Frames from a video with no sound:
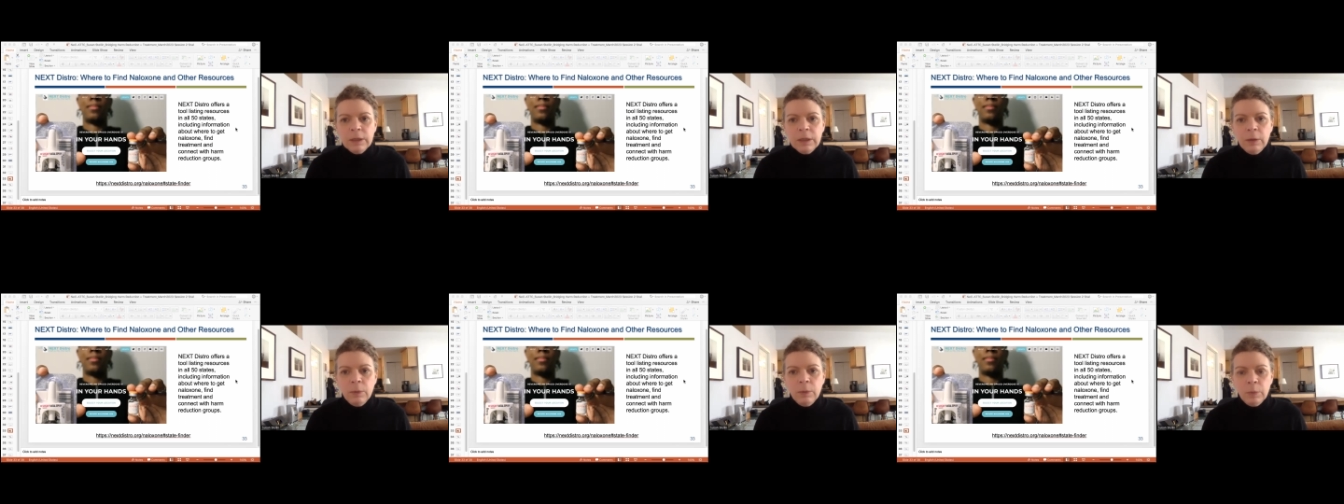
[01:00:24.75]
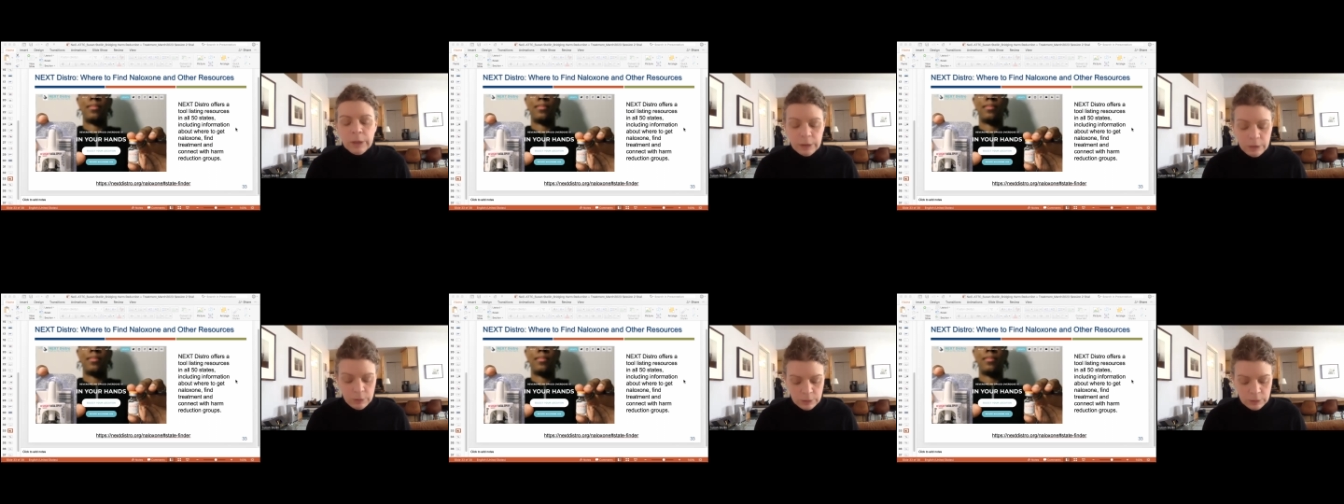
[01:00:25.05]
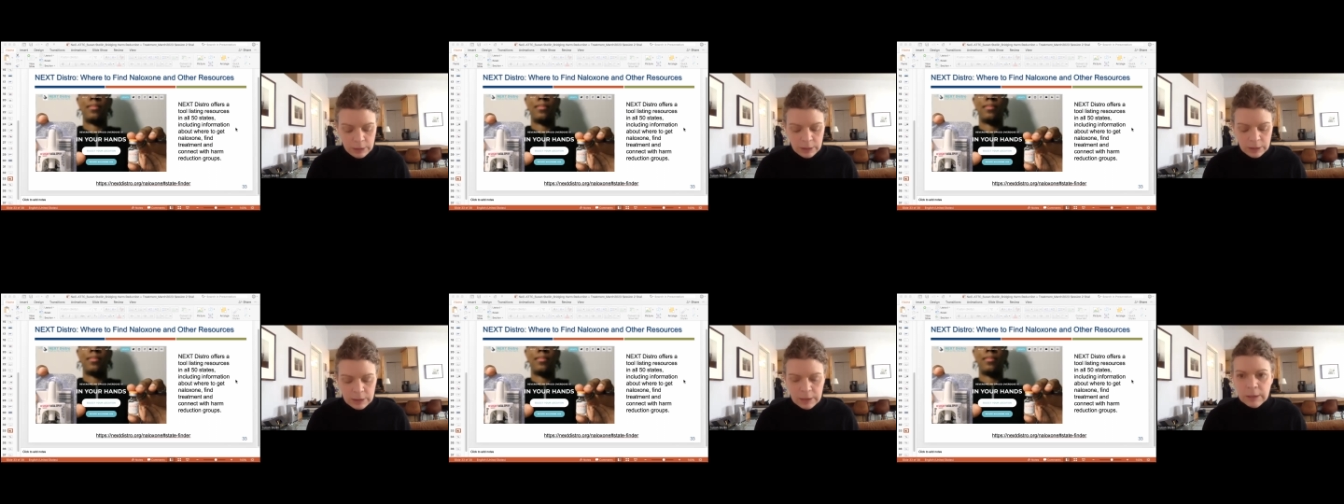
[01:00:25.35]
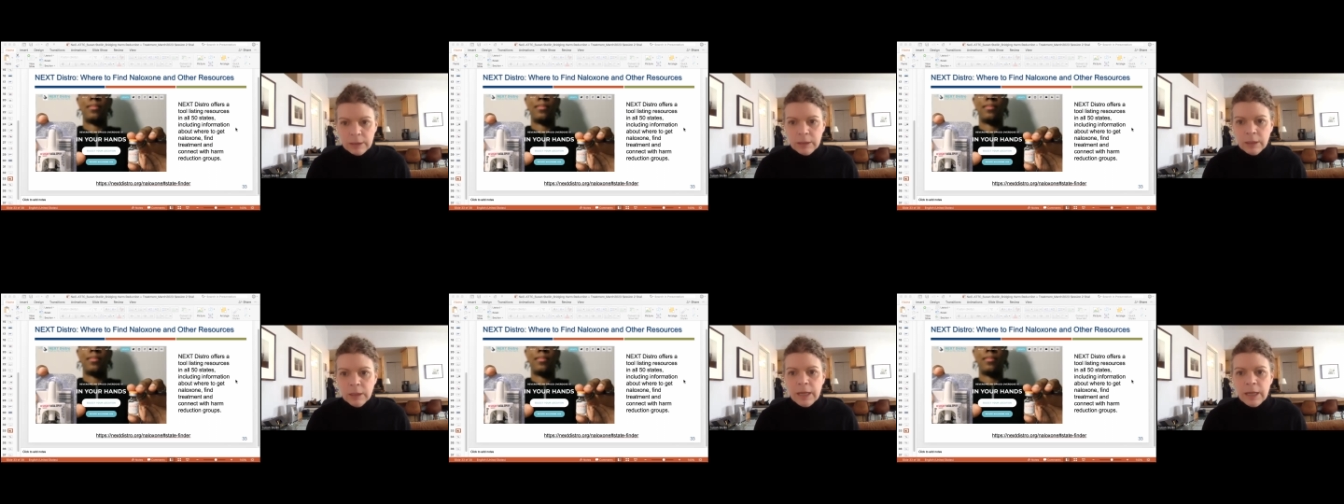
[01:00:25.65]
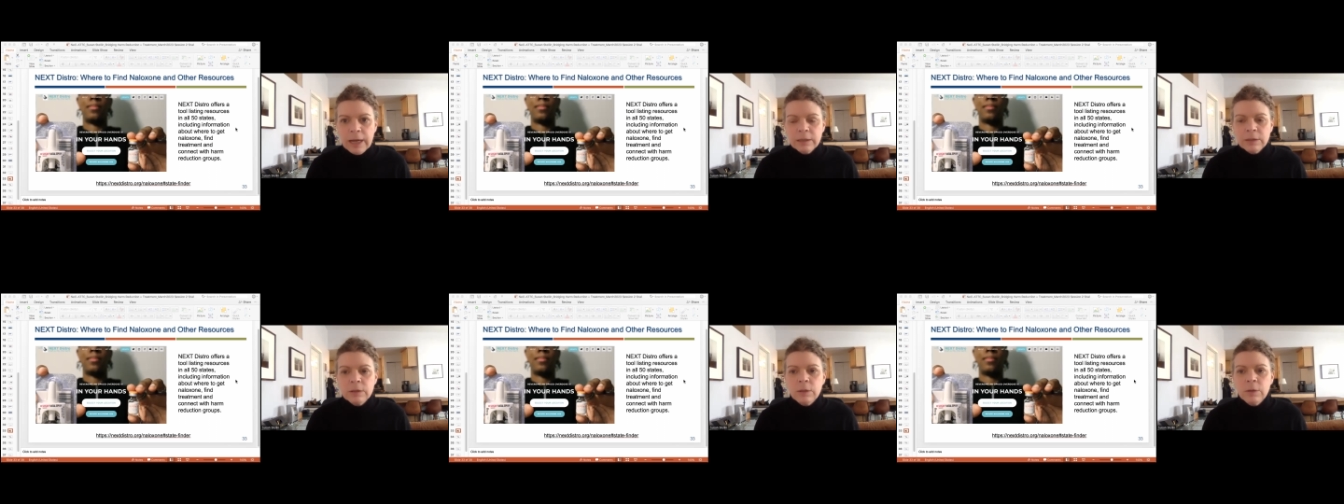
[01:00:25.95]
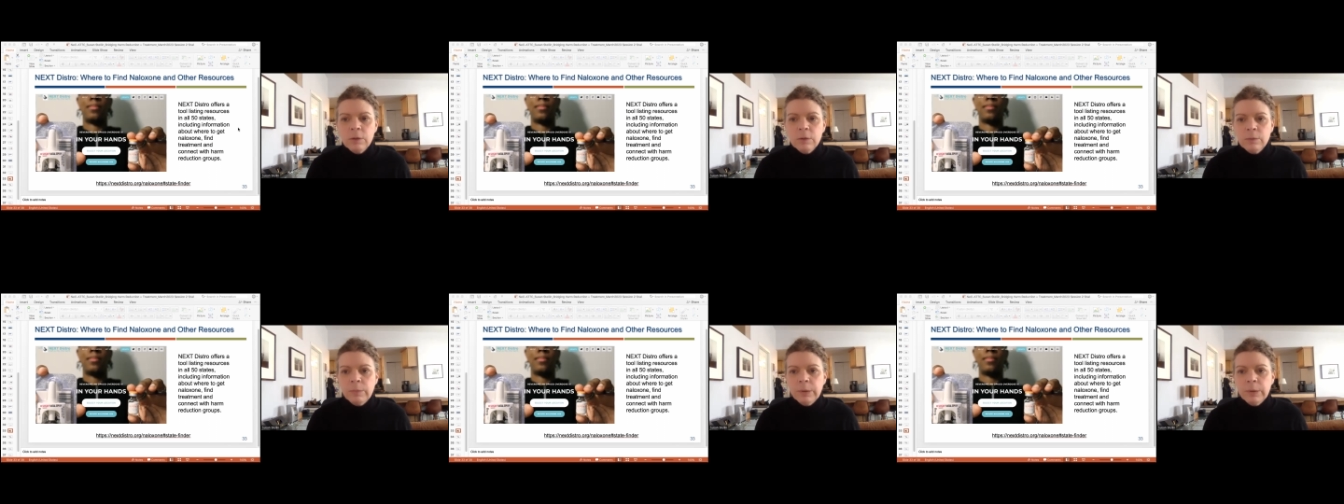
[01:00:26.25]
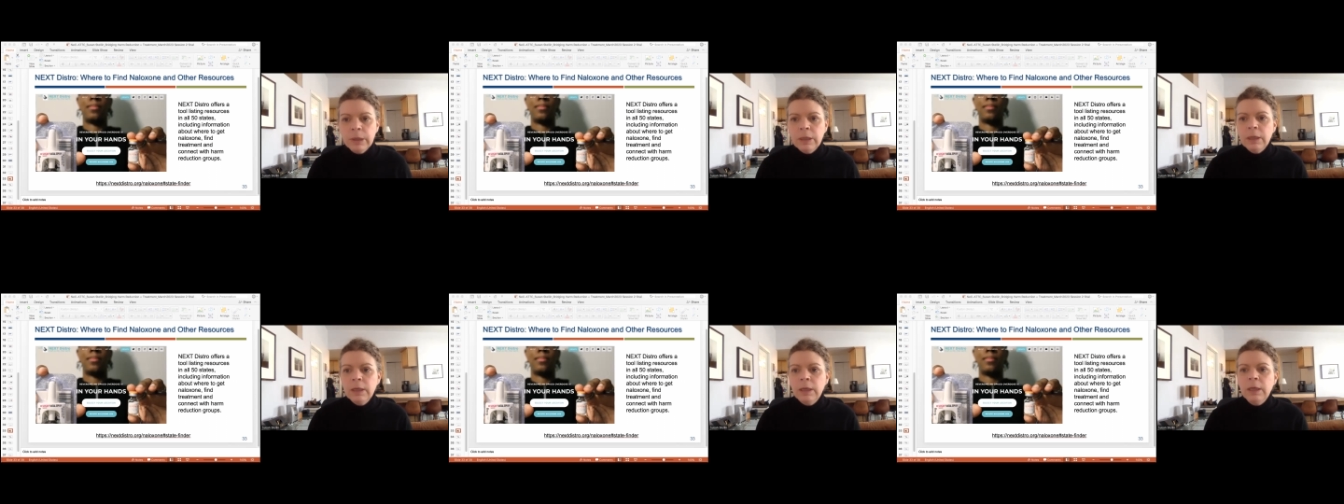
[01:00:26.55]
you know, where you can get naloxone,
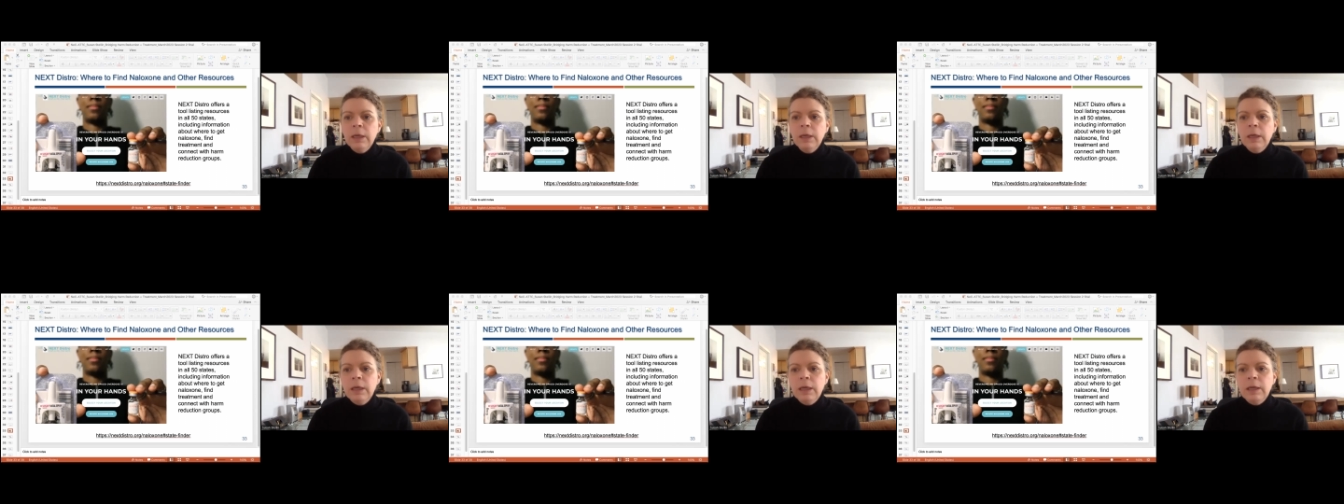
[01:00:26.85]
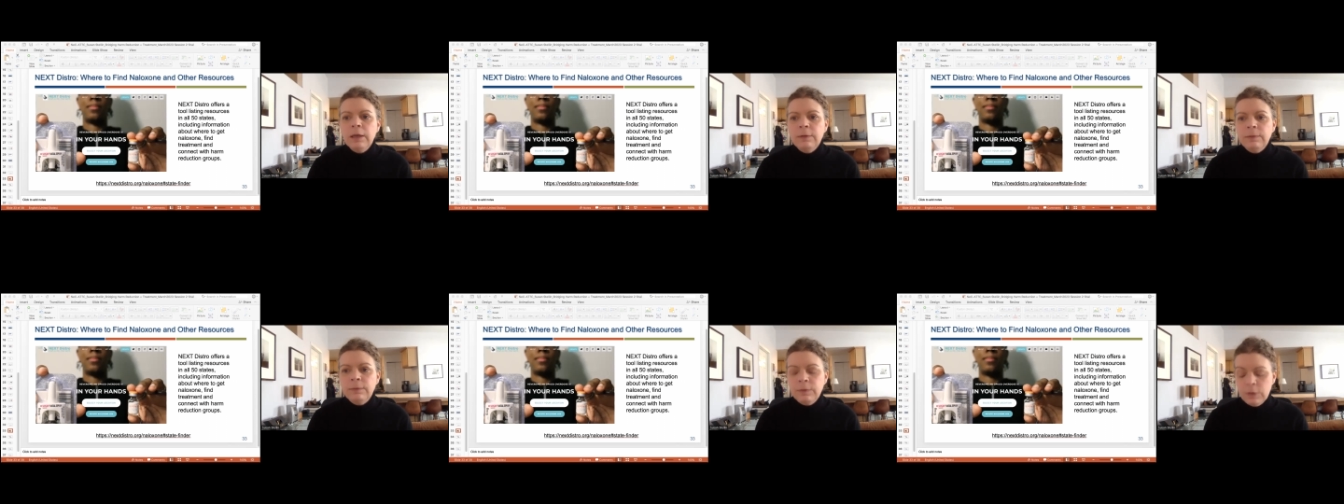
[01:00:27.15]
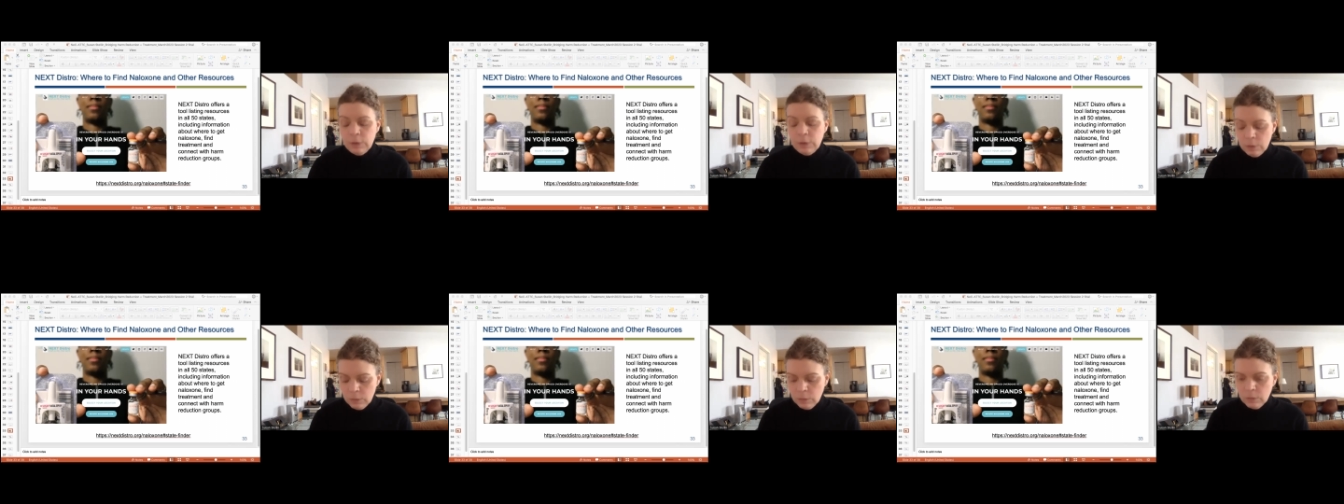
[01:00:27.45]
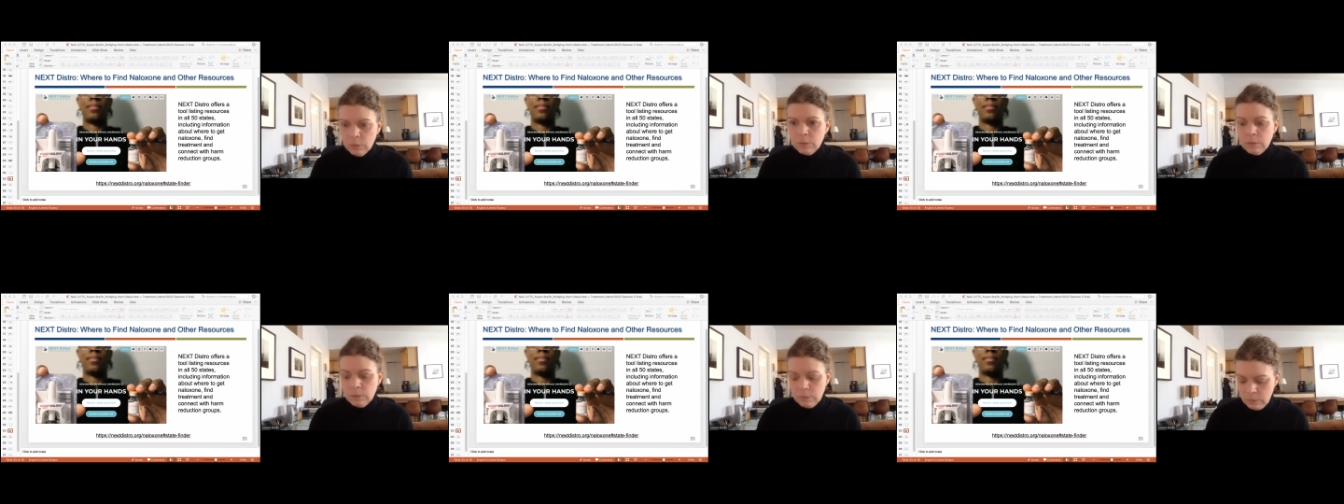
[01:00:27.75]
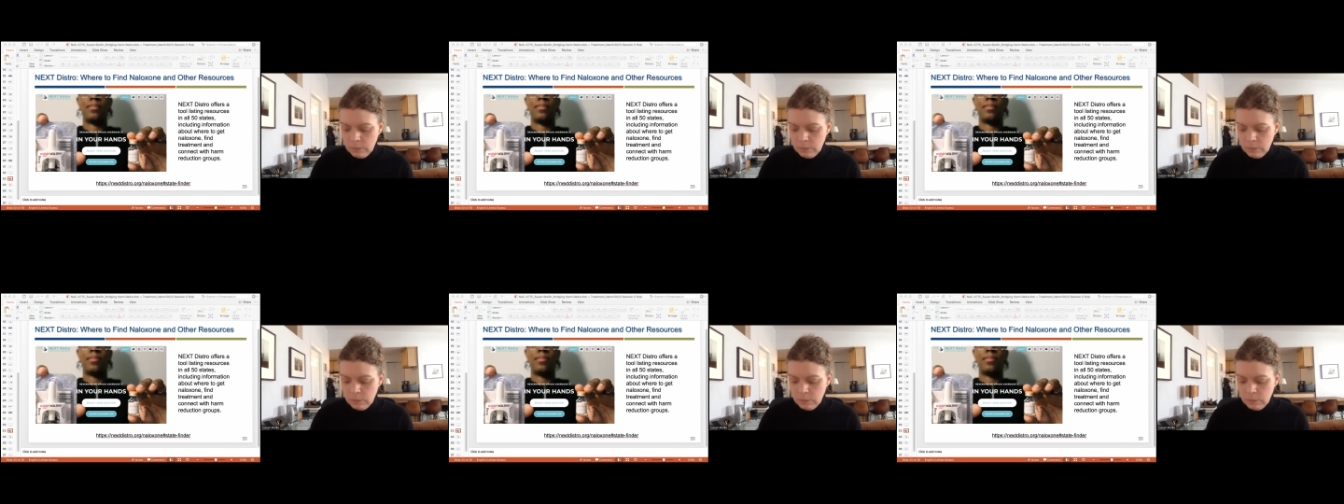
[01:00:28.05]
but if you,